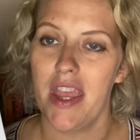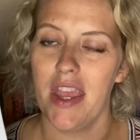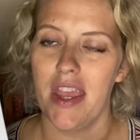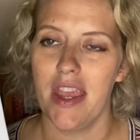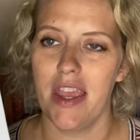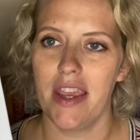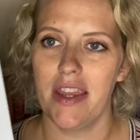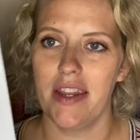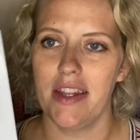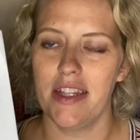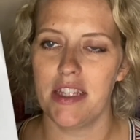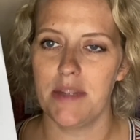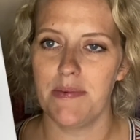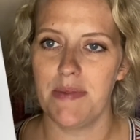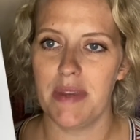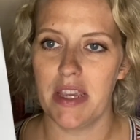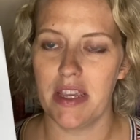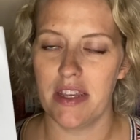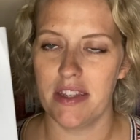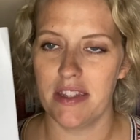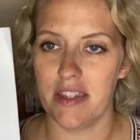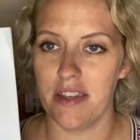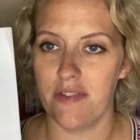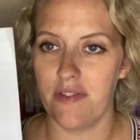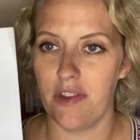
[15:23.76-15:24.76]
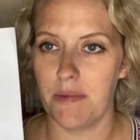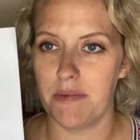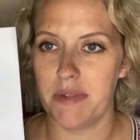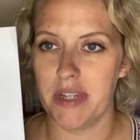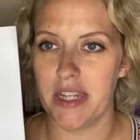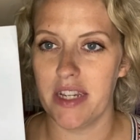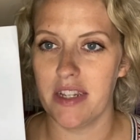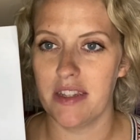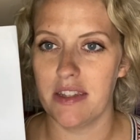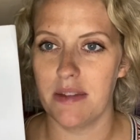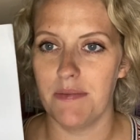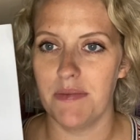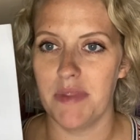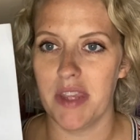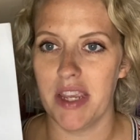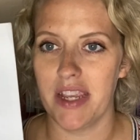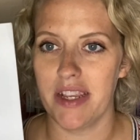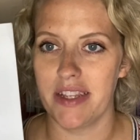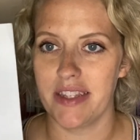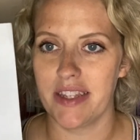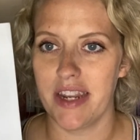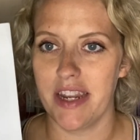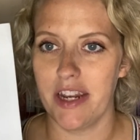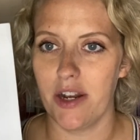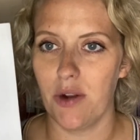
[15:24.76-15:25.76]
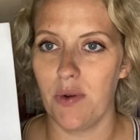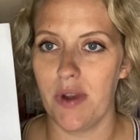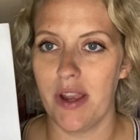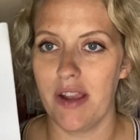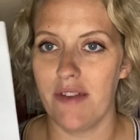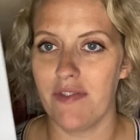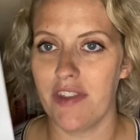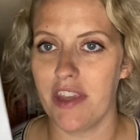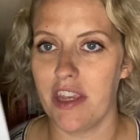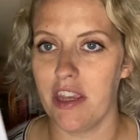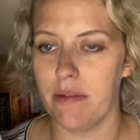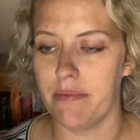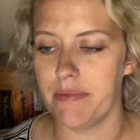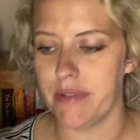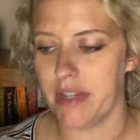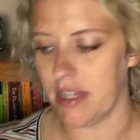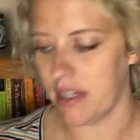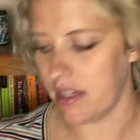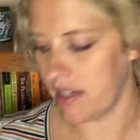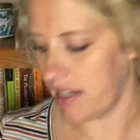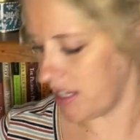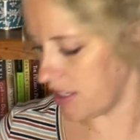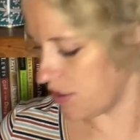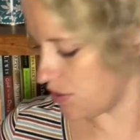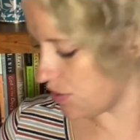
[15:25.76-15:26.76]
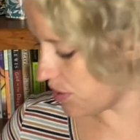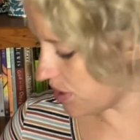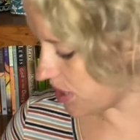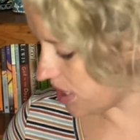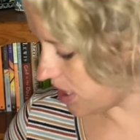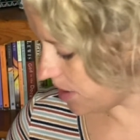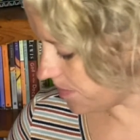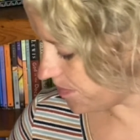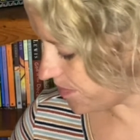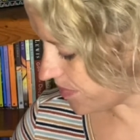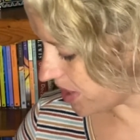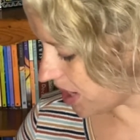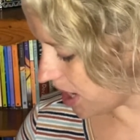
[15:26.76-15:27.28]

And it's because they've updated some things and I don't have the updated answer key.